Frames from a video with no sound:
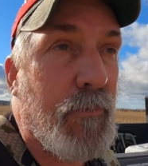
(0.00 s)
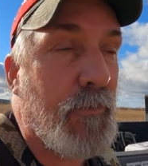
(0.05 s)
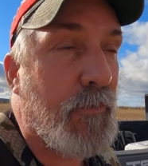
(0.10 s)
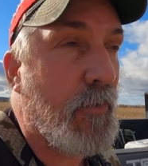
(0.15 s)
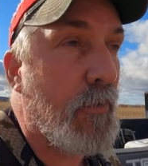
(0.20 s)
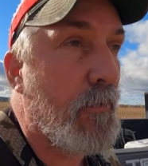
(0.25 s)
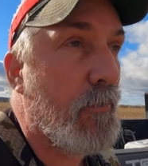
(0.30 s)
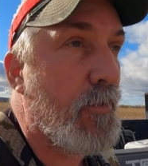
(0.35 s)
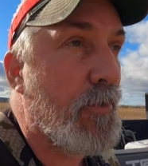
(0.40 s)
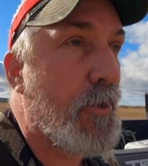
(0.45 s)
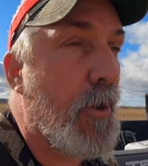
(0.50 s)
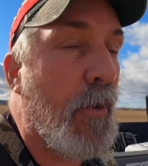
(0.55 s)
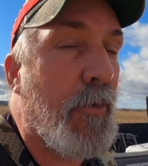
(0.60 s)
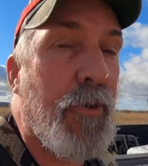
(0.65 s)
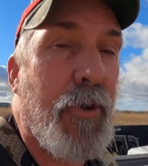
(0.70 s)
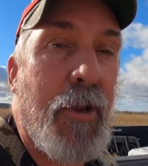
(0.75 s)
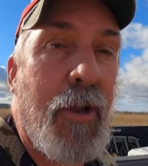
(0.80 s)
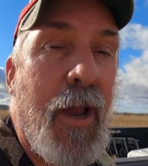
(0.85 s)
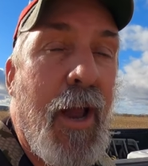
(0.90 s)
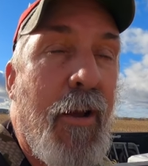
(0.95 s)
So we
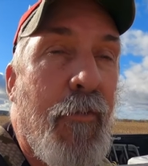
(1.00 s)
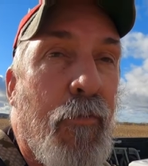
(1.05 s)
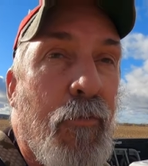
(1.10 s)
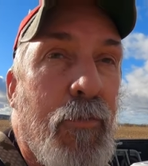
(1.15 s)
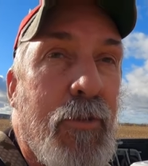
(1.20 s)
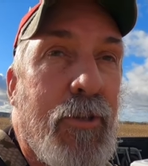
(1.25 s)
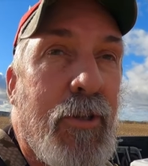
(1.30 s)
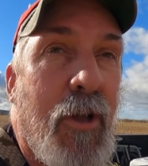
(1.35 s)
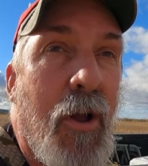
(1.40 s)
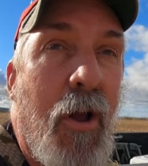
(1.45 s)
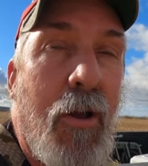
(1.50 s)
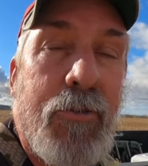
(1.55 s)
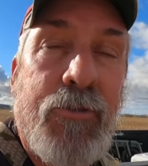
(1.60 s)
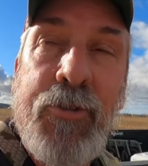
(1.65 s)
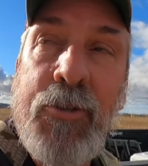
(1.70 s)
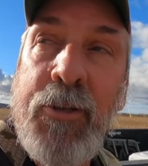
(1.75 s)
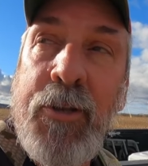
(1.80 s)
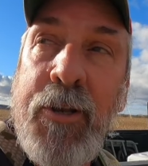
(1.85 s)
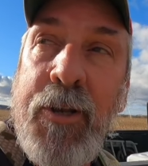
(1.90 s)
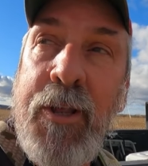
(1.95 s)
talked to a guy from
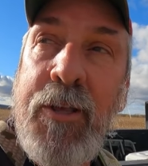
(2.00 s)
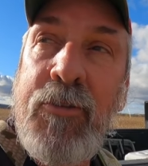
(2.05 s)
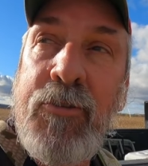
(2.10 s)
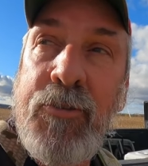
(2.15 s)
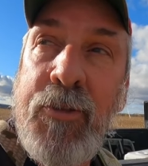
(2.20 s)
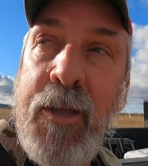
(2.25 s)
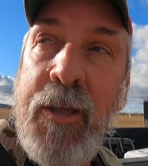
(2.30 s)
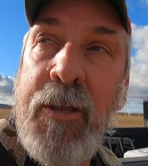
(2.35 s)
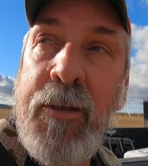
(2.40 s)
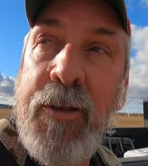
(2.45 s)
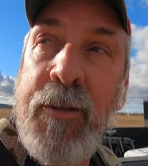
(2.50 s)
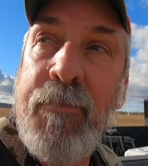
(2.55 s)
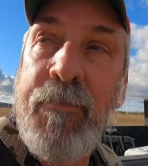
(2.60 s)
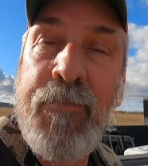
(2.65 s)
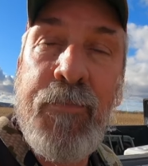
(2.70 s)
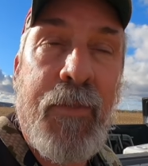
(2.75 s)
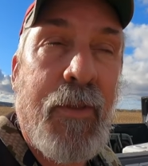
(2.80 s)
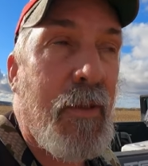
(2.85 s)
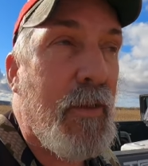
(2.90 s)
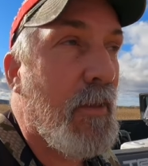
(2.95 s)
Wisconsin, and he said that
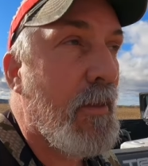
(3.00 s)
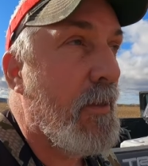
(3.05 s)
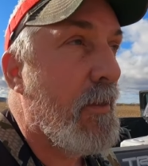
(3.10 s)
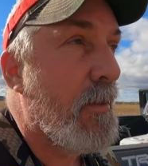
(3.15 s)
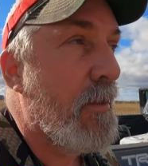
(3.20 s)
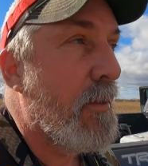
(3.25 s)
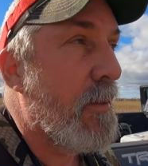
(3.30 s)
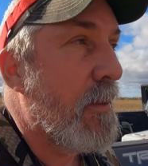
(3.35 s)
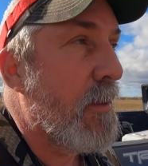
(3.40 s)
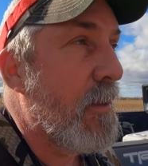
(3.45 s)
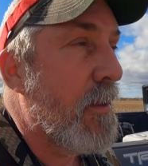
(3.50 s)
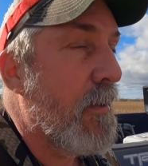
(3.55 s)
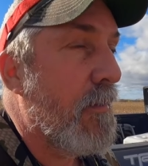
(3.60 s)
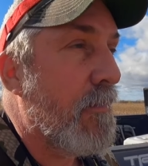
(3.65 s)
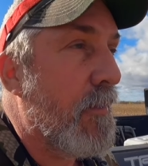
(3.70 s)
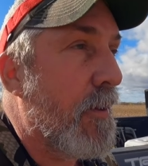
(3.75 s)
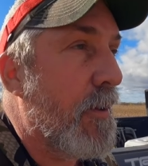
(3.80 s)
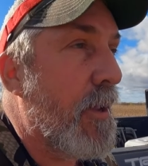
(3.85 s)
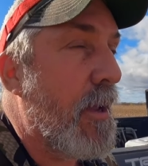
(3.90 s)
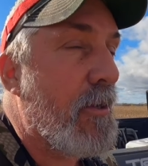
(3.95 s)

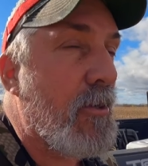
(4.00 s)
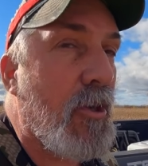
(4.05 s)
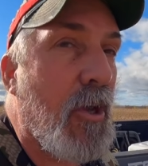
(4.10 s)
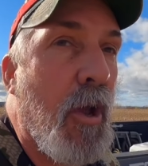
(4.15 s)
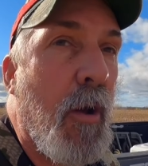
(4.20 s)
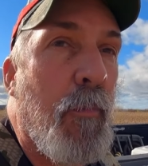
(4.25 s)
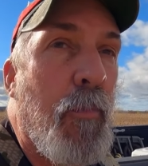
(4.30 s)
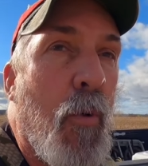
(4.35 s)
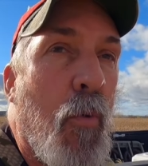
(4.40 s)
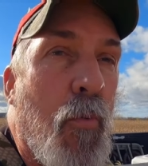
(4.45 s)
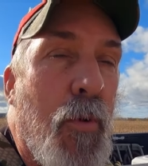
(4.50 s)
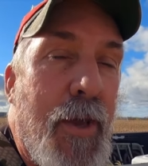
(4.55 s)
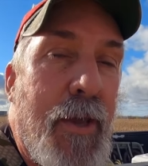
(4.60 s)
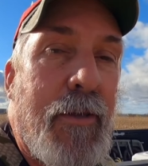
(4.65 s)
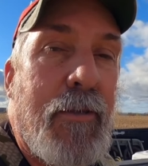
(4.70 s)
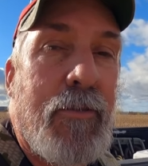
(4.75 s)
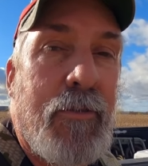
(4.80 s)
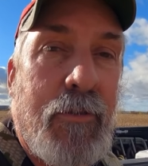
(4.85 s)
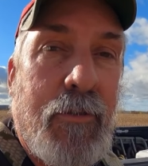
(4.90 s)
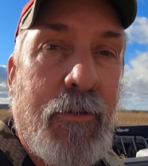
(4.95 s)
the next couple
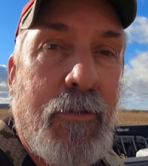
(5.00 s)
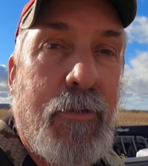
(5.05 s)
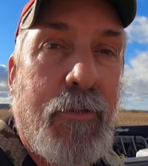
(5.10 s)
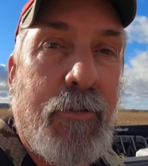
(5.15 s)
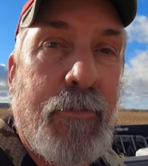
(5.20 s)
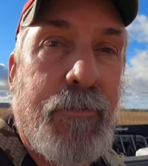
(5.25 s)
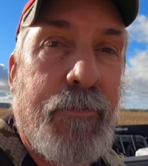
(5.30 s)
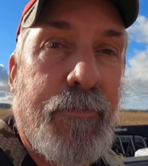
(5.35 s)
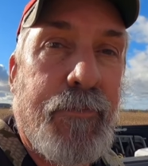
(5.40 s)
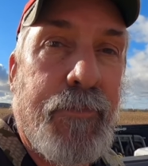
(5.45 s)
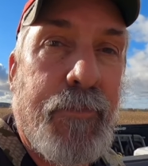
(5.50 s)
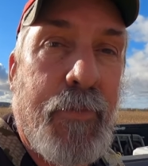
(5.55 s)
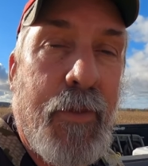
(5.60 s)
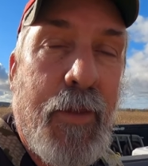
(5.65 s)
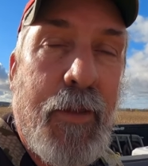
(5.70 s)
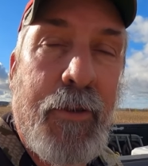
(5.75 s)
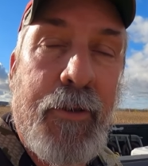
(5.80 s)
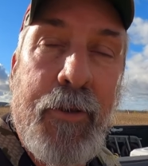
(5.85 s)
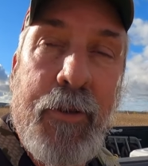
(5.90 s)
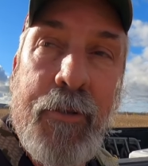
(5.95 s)
weeks,
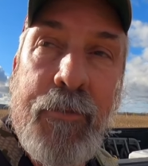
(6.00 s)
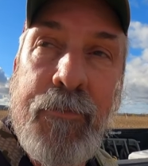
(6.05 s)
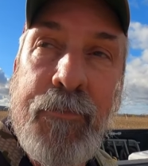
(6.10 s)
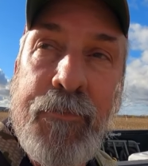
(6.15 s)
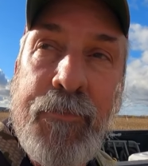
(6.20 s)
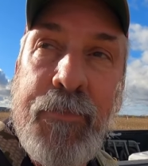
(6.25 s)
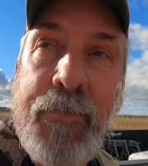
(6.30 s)
and uh,